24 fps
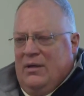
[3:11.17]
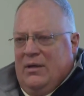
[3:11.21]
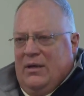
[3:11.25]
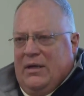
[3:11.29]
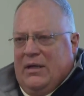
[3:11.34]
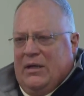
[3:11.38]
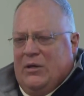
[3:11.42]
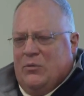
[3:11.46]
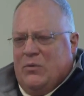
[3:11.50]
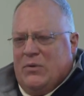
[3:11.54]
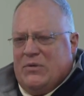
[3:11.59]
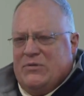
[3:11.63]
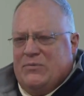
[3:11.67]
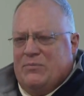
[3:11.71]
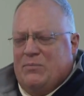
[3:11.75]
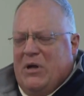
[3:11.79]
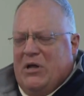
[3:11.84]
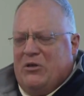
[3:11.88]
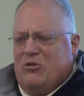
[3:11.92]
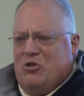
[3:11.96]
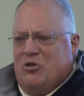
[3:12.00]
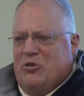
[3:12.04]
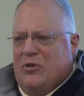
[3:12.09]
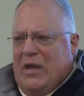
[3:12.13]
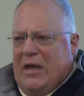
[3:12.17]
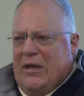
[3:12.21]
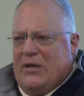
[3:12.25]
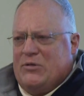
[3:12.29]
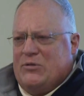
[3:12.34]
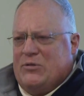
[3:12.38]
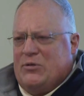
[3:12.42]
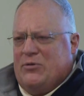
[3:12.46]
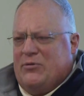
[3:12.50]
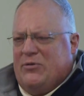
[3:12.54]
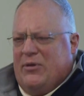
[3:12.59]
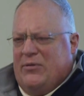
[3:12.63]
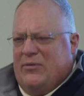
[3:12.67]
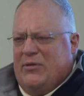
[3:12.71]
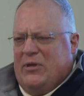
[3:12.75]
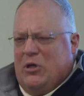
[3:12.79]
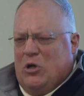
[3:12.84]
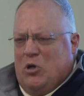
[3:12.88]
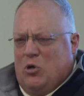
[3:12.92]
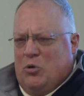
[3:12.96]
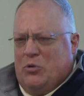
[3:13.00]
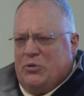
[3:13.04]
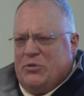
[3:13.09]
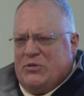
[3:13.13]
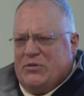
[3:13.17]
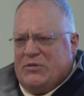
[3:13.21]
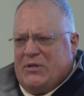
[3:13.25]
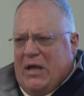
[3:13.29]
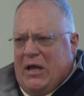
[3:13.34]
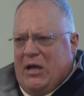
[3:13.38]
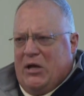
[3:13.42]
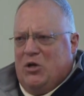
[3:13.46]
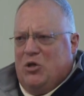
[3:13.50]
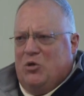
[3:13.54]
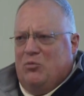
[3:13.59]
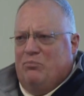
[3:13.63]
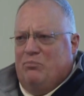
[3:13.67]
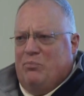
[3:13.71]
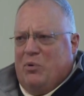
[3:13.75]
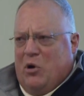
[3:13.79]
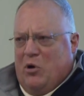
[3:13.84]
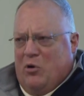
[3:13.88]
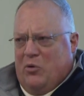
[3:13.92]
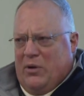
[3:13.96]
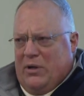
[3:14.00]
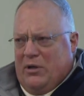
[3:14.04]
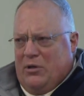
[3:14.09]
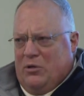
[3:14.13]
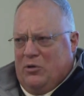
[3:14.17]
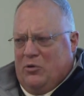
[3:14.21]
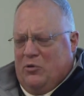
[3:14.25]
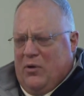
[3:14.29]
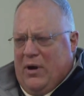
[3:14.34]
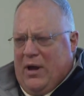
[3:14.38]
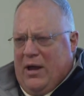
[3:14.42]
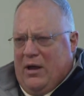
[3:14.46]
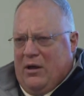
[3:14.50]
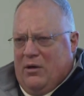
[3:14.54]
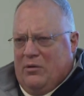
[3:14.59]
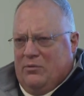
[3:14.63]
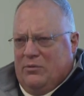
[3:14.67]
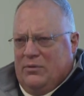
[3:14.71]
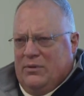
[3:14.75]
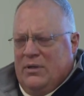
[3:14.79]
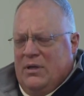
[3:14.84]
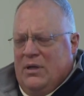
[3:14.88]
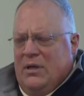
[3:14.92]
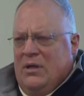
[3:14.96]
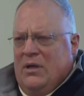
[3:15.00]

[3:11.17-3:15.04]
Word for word: And it was much nicer than the old style burial ground.